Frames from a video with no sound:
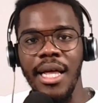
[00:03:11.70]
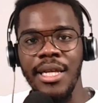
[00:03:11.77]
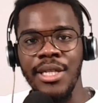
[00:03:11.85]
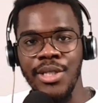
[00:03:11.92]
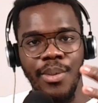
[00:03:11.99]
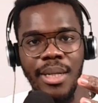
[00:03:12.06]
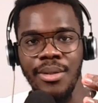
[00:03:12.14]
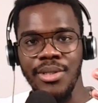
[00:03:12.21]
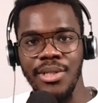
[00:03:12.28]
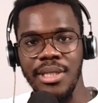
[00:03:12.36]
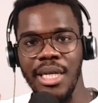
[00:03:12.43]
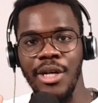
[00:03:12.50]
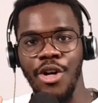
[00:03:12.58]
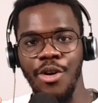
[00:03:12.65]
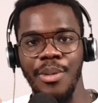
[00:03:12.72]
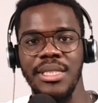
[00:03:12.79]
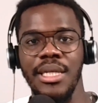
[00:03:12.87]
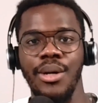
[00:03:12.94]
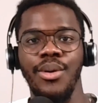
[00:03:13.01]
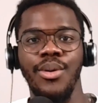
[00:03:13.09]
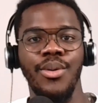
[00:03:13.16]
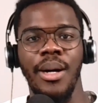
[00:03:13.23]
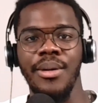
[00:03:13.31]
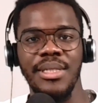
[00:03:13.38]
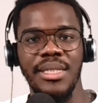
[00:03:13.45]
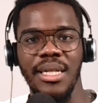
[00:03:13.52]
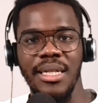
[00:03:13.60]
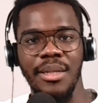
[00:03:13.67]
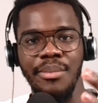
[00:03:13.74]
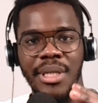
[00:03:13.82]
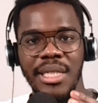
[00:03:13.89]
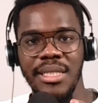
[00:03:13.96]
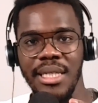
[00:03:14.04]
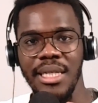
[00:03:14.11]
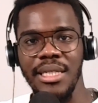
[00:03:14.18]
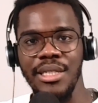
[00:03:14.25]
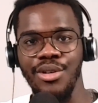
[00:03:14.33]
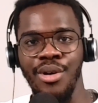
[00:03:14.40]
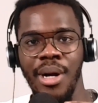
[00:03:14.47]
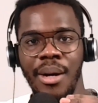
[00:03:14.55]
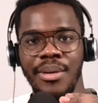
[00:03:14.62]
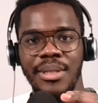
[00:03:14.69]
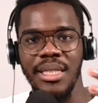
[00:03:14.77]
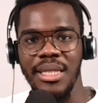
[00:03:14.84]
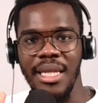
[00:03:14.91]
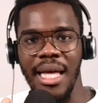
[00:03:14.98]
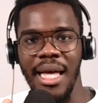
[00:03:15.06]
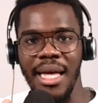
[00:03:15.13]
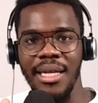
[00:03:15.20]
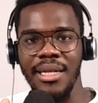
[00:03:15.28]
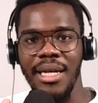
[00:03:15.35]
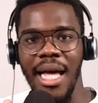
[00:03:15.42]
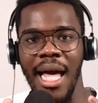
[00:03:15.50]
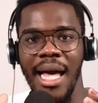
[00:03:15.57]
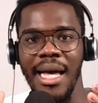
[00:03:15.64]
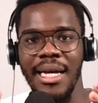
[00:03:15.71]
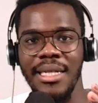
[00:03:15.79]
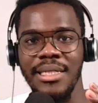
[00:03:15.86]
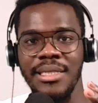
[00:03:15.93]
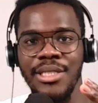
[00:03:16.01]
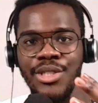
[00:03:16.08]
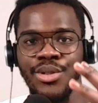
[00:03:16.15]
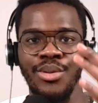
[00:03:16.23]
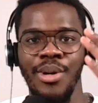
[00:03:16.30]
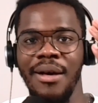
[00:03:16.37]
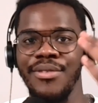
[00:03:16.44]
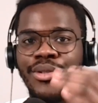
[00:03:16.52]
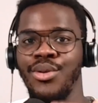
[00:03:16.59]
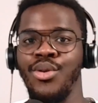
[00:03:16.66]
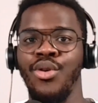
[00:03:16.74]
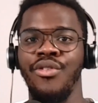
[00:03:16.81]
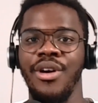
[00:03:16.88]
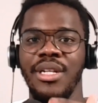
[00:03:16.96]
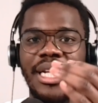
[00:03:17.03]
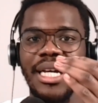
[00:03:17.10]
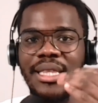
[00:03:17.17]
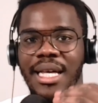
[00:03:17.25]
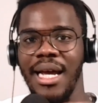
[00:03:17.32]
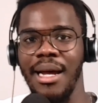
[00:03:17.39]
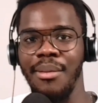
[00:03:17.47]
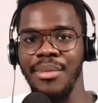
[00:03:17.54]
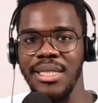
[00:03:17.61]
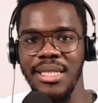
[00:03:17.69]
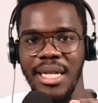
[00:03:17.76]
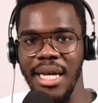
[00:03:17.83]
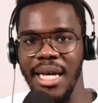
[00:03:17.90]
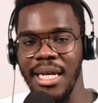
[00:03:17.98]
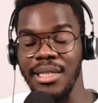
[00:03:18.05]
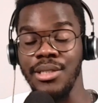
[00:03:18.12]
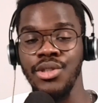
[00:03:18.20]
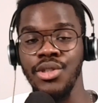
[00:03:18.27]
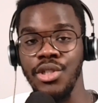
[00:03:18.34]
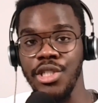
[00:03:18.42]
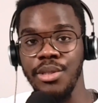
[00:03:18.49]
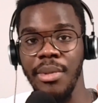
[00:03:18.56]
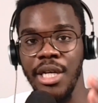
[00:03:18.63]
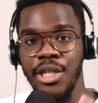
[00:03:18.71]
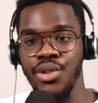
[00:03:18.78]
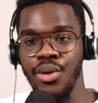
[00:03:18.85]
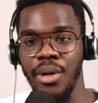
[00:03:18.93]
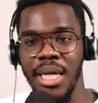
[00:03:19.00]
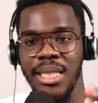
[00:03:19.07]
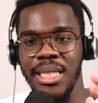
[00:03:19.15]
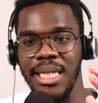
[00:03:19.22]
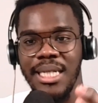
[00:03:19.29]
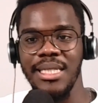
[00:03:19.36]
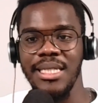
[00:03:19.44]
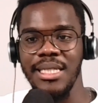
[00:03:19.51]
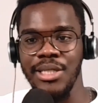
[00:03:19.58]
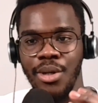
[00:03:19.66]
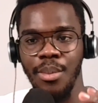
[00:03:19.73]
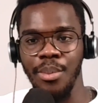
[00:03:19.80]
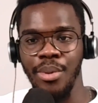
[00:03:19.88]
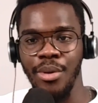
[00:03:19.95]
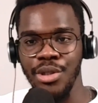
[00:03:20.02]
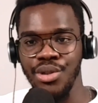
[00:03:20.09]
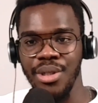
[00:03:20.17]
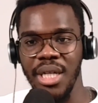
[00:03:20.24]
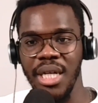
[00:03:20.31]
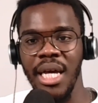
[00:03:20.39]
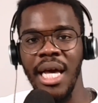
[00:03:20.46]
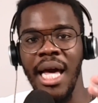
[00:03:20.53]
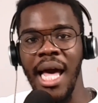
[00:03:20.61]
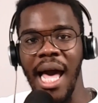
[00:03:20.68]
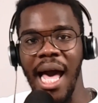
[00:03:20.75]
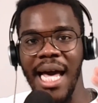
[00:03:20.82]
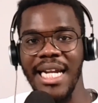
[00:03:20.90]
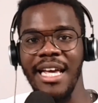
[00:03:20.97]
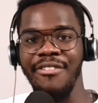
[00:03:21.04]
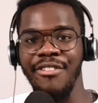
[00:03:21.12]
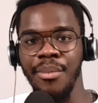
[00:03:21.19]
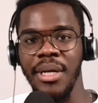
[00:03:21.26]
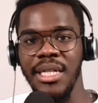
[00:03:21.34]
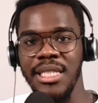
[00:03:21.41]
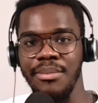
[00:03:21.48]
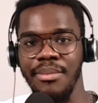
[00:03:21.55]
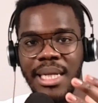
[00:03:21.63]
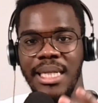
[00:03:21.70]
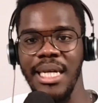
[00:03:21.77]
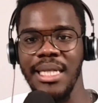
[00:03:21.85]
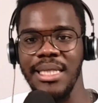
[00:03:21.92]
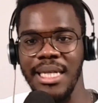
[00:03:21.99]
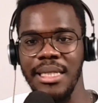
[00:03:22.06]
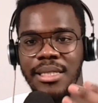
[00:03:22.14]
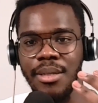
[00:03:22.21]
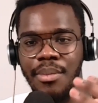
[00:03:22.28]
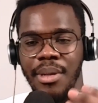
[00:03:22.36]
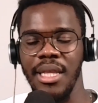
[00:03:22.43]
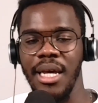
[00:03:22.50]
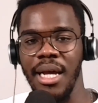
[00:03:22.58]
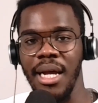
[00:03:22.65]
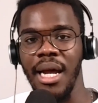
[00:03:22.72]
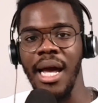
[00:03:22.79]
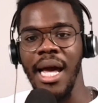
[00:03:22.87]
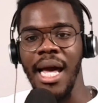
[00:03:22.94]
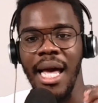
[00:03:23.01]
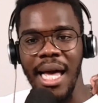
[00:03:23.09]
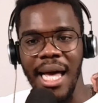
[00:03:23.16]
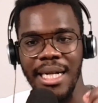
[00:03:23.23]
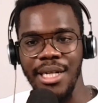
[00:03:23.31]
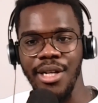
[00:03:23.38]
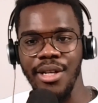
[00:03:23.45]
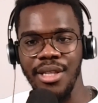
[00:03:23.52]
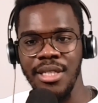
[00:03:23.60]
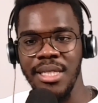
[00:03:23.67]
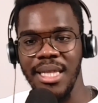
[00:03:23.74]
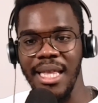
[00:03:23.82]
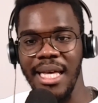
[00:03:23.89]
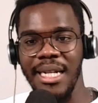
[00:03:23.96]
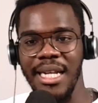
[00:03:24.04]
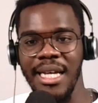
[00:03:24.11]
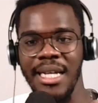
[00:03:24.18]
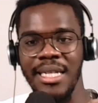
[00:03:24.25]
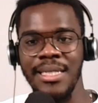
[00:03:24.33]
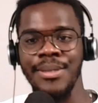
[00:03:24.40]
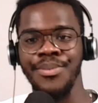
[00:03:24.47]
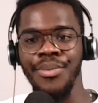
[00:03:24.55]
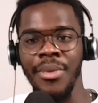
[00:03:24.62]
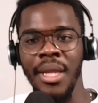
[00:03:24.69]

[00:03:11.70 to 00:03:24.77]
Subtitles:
someone else doesn't come and say, "Oh, I wasn't in the meeting or I wasn't there," and you have to go over the entire meeting again. So just make sure attendance is compulsory and everybody's mandated to be there. Another thing is